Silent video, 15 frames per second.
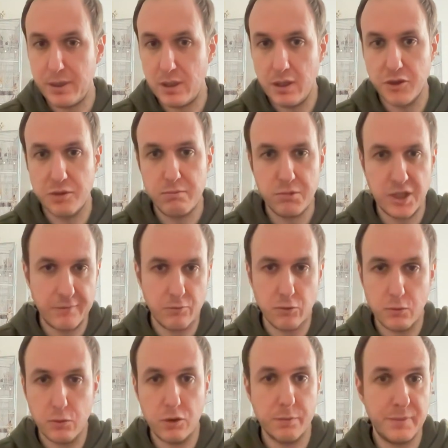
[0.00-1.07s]
perch and give them a
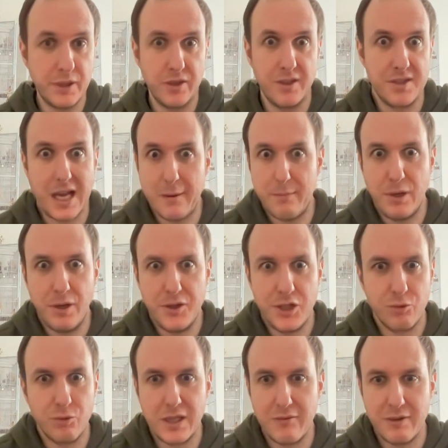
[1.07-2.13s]
reward because that perch is
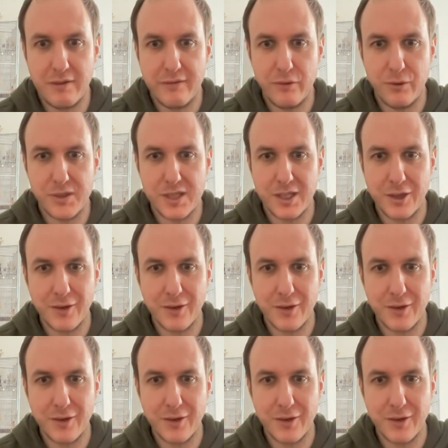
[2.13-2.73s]
really reinforcing.